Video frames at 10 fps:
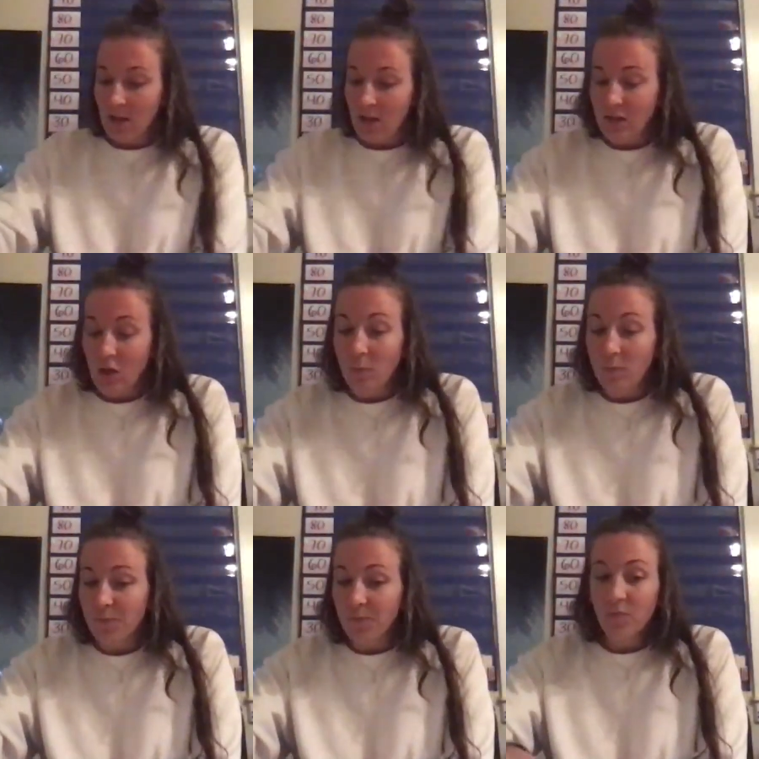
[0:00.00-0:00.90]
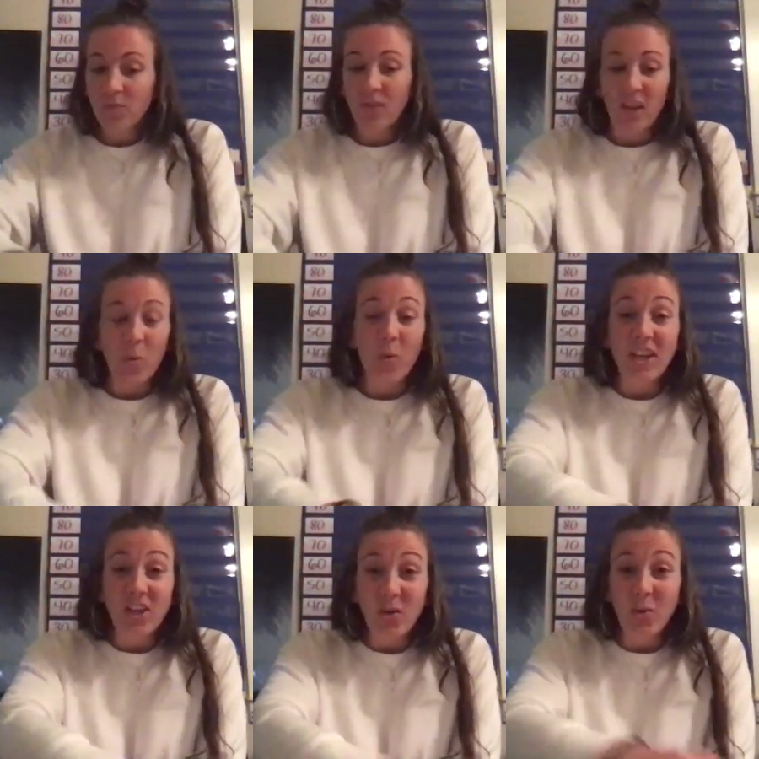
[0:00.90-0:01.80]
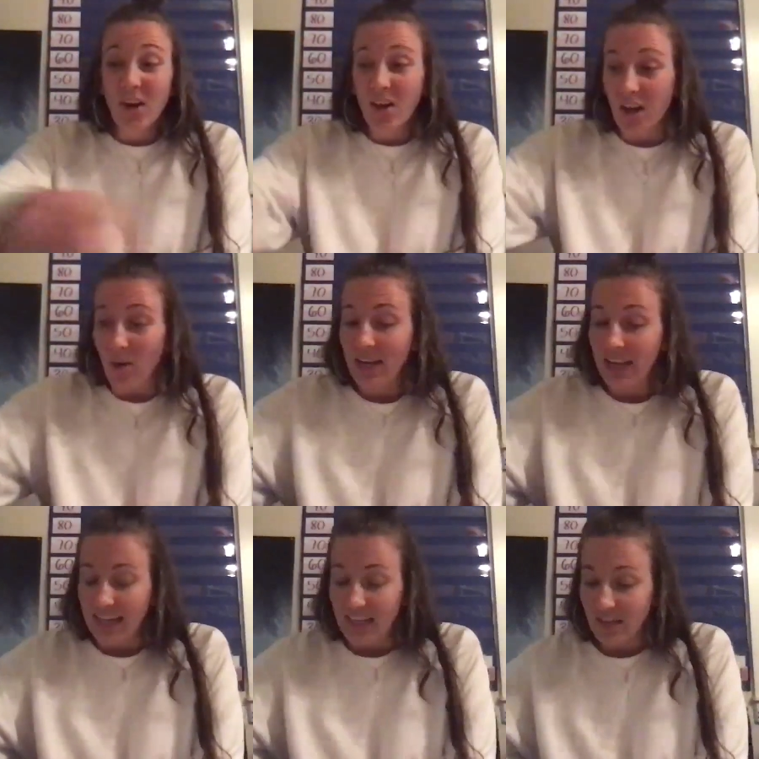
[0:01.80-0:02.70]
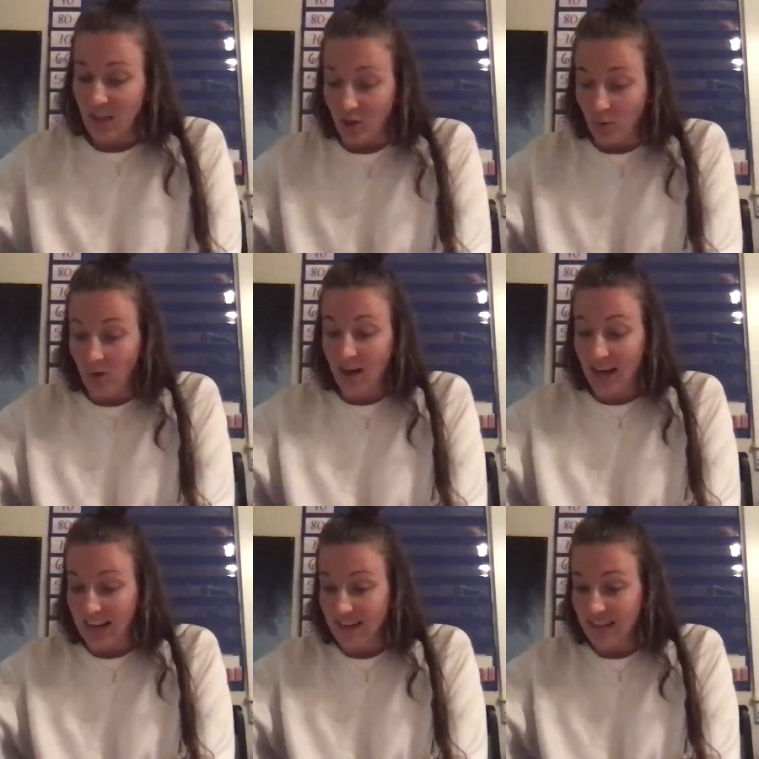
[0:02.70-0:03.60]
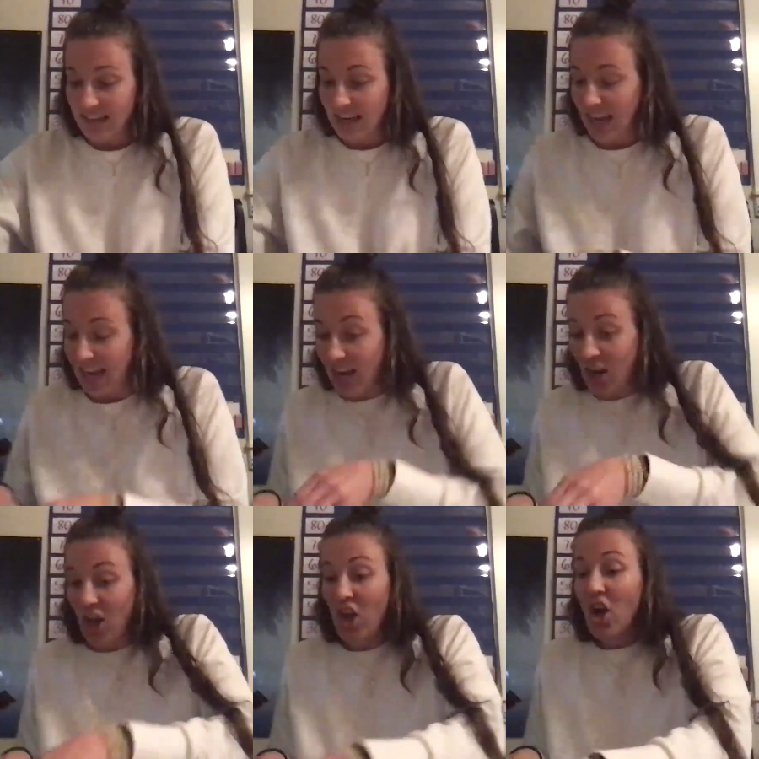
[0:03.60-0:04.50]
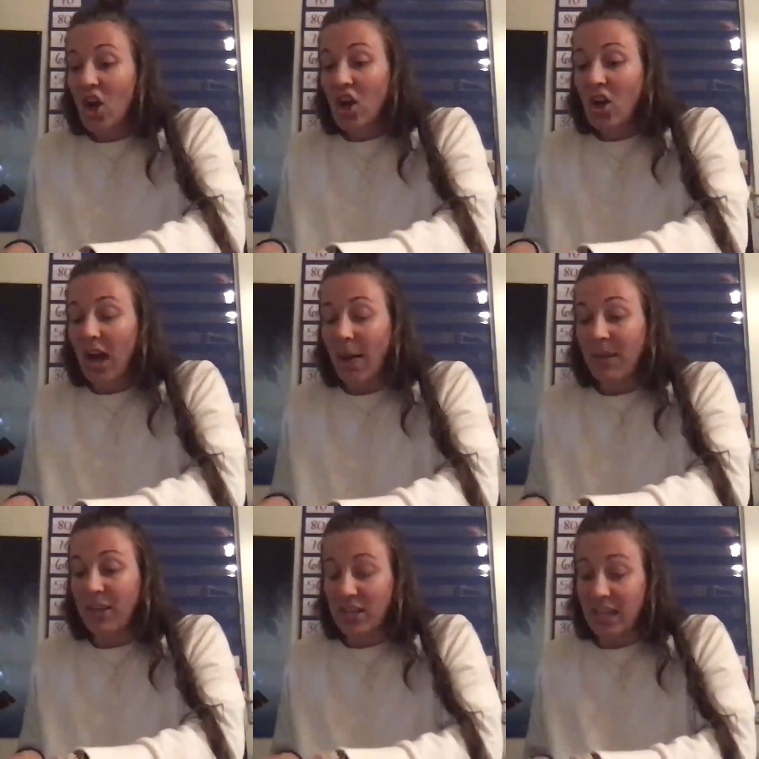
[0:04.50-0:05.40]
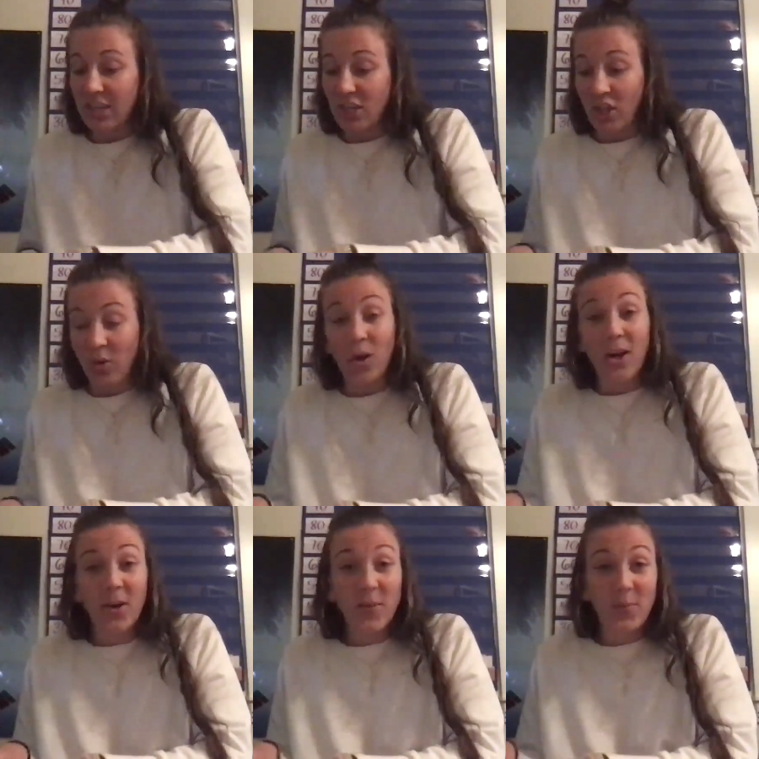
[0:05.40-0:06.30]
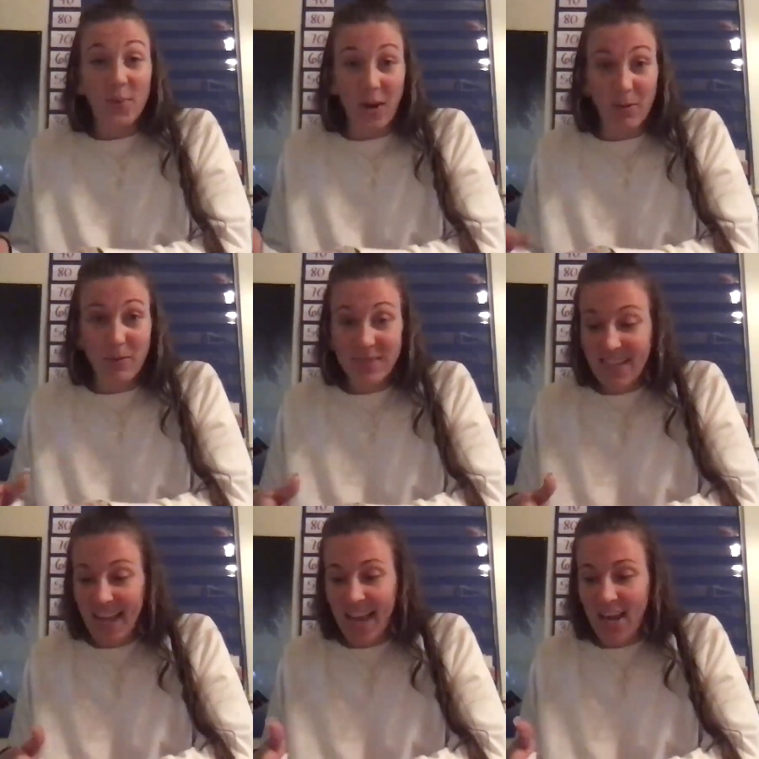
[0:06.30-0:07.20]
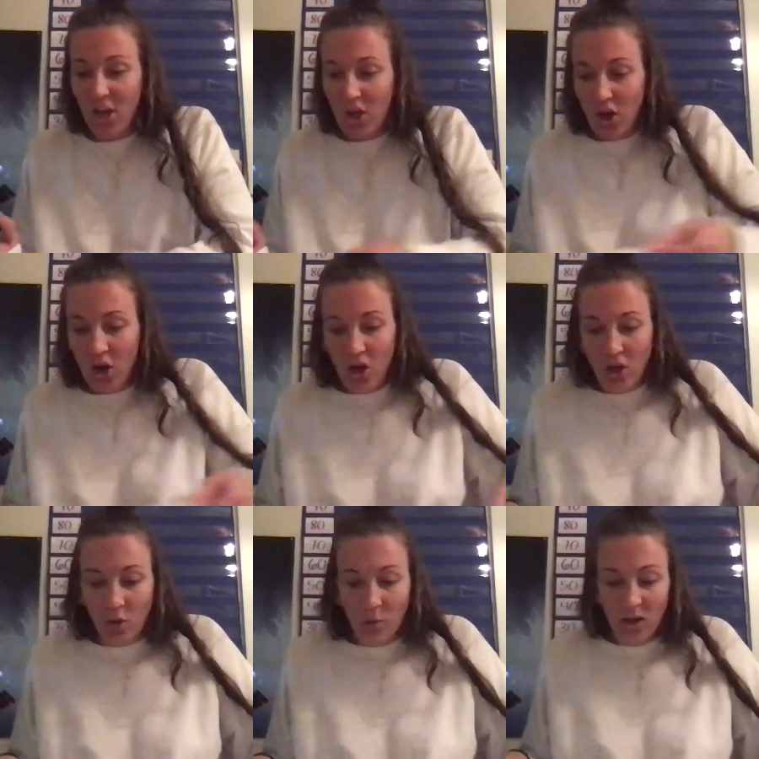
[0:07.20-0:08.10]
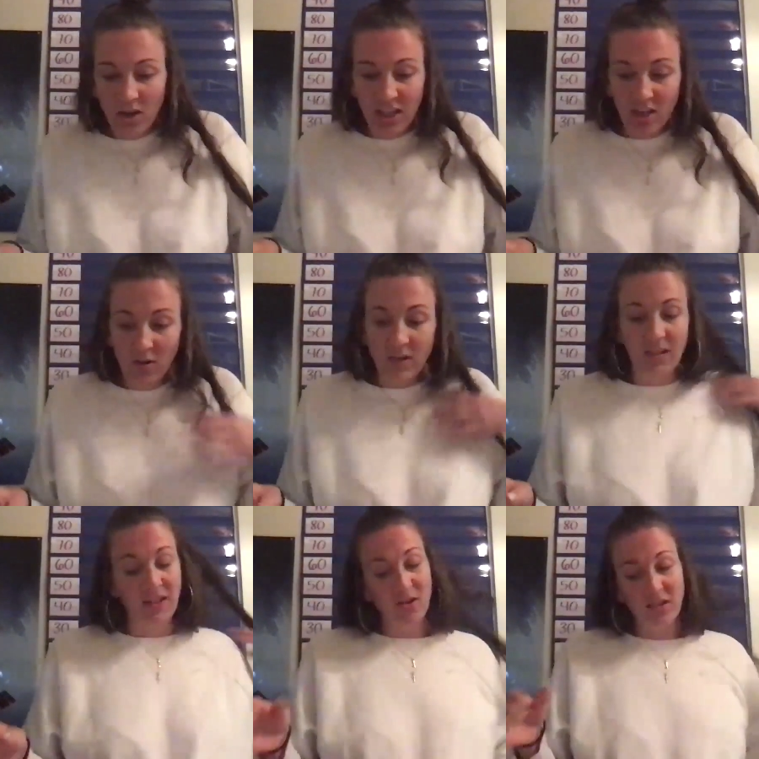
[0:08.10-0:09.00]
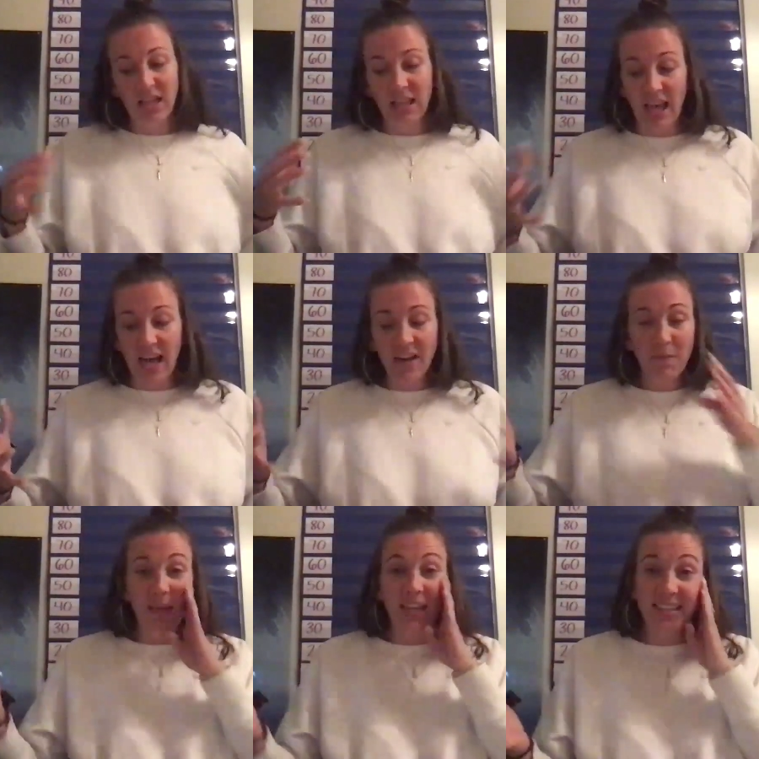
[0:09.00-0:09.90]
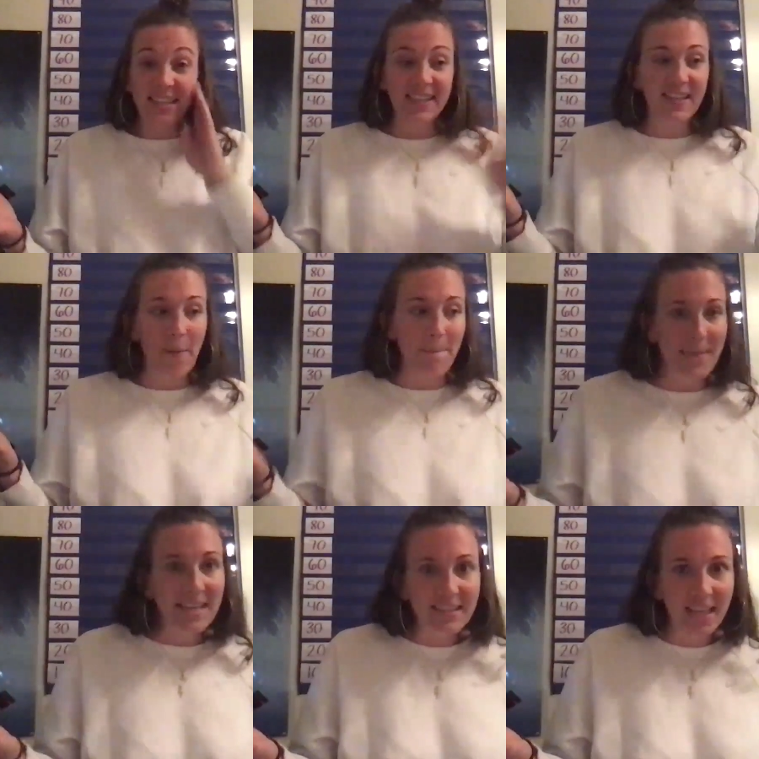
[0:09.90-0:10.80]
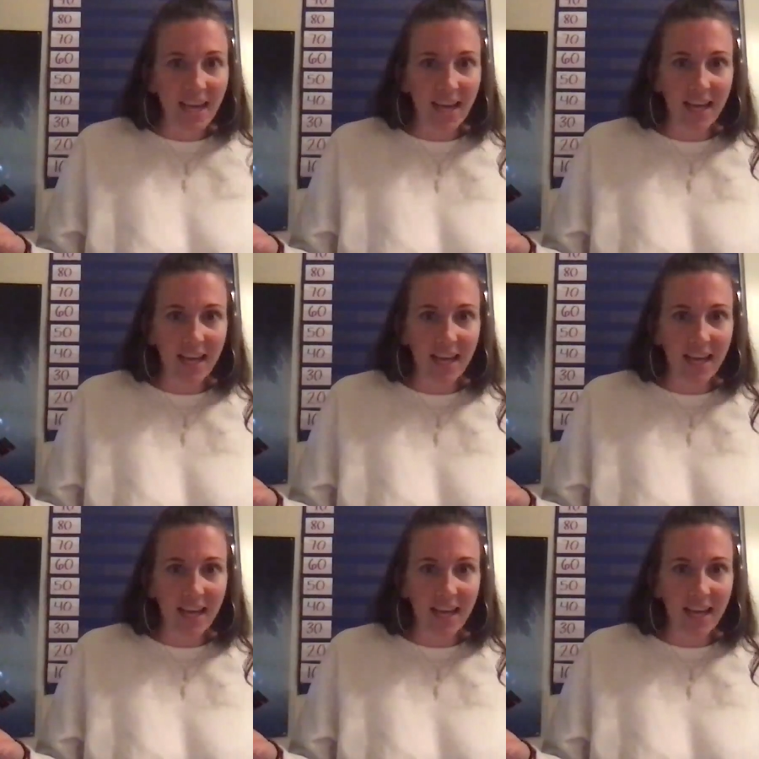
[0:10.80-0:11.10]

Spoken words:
So when you are going into your exit ticket, into your problem set, you are going to notice that there's a lot of pieces missing.